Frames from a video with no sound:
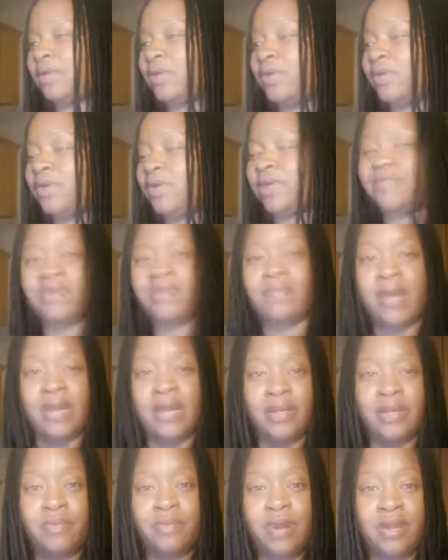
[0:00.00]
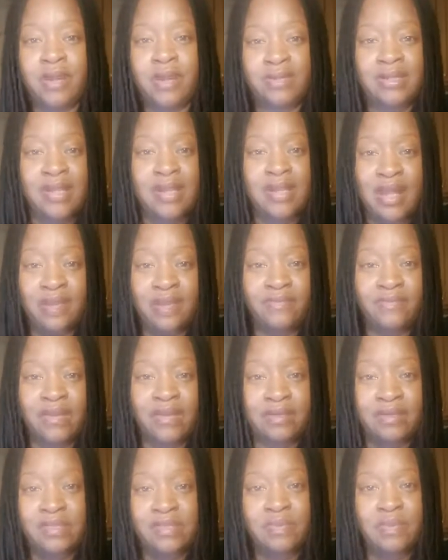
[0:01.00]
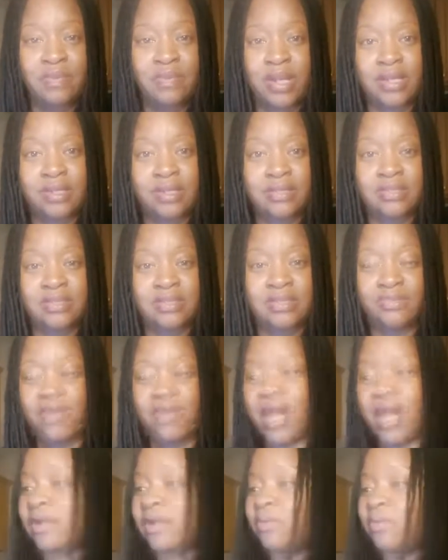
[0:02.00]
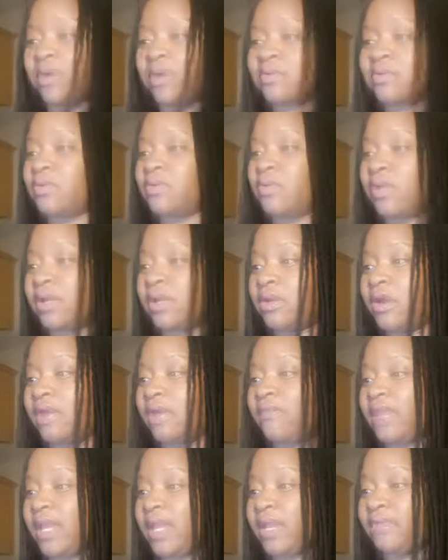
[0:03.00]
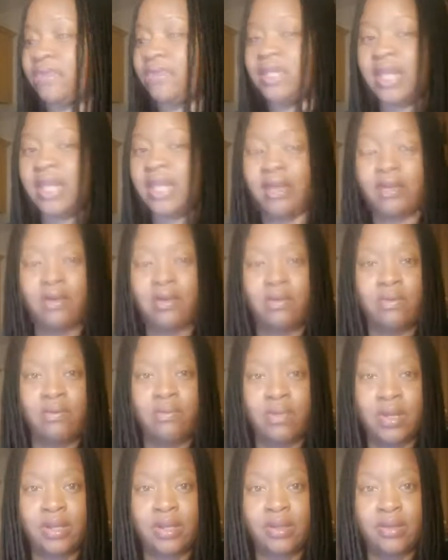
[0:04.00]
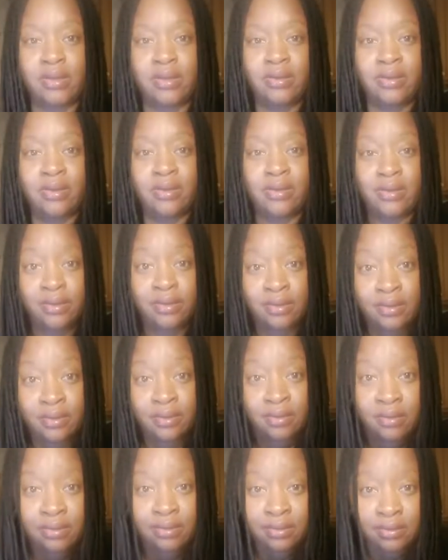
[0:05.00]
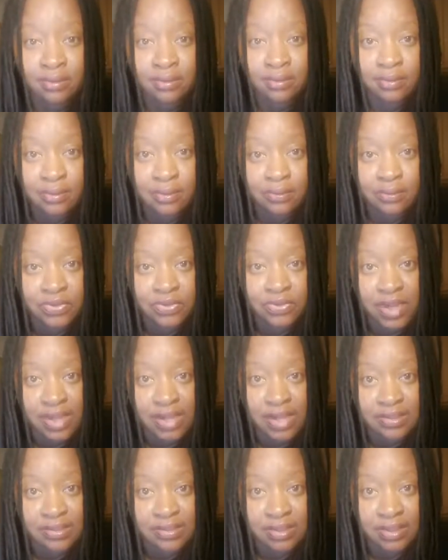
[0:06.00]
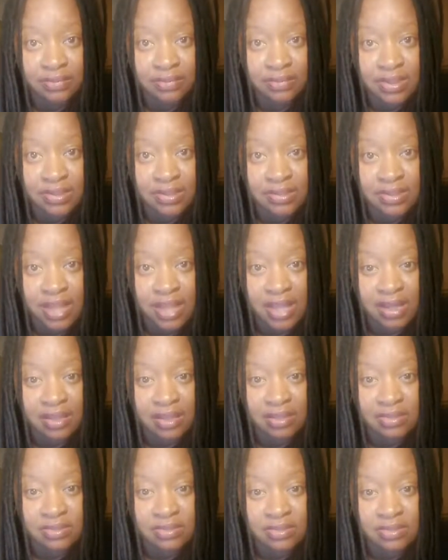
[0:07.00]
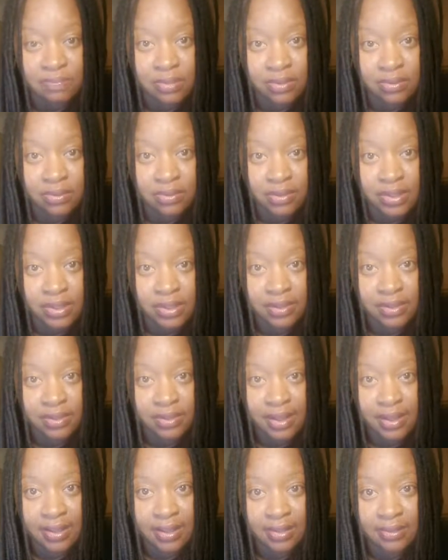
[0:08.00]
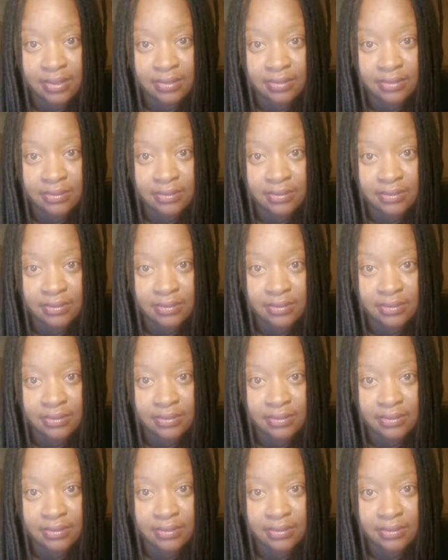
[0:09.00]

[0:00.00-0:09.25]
know everybody probably live at this point because there's fireworks going off every dang on where. I'm trying to see if this thing is blurry or not.